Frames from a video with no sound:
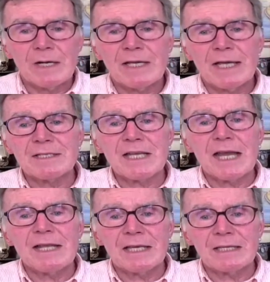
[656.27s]
against
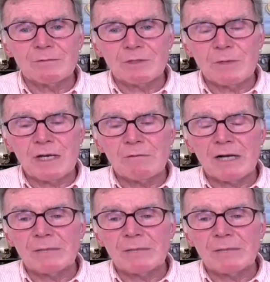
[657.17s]
anything that was being